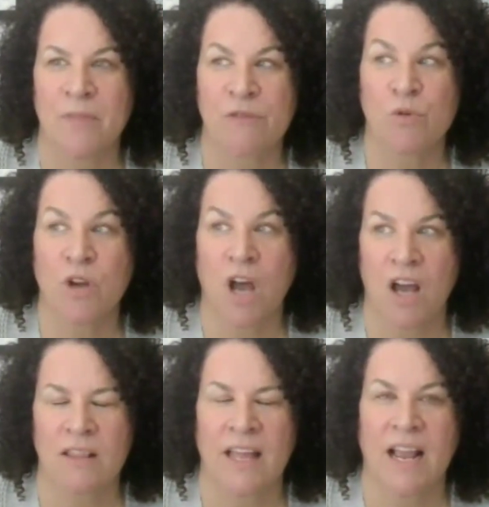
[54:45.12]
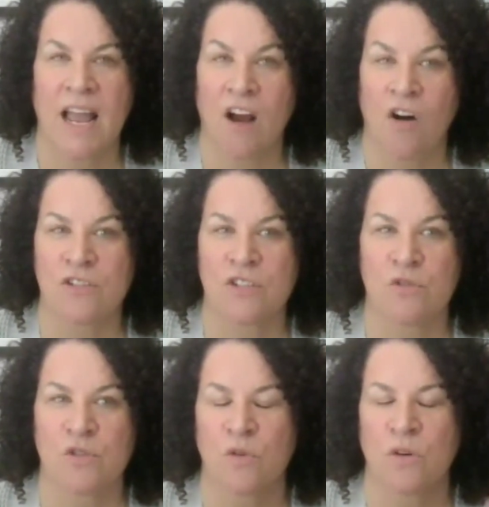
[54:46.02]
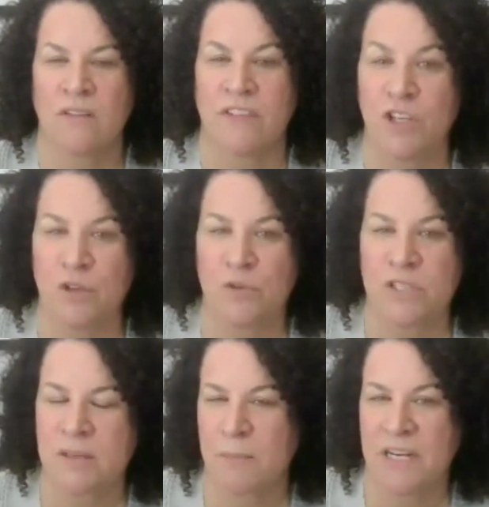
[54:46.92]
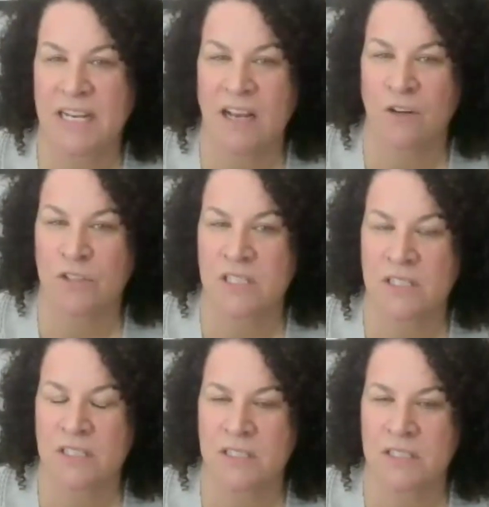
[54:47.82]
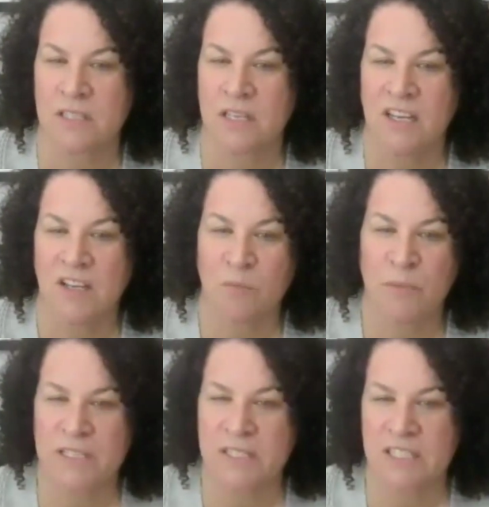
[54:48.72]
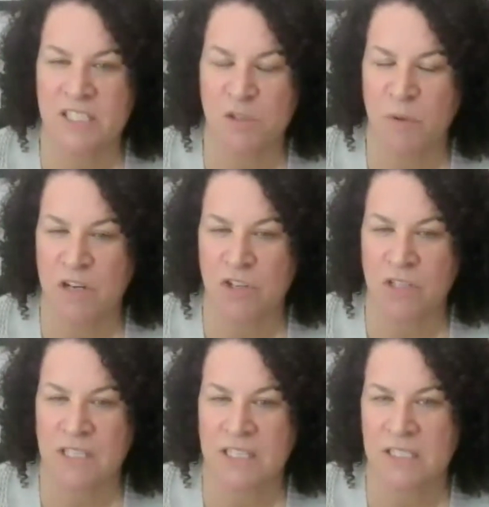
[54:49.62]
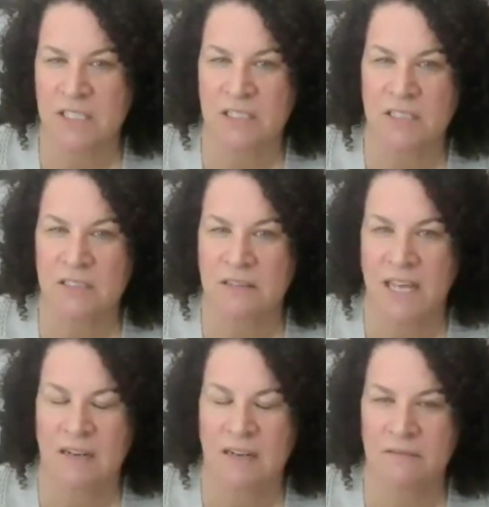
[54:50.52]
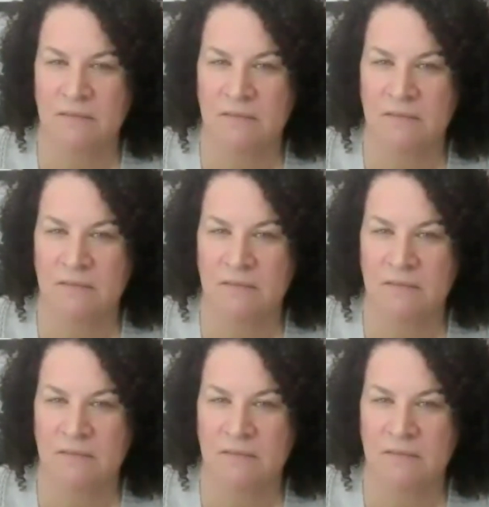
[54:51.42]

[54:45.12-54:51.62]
through like I also sort of use somebody else's business specialist that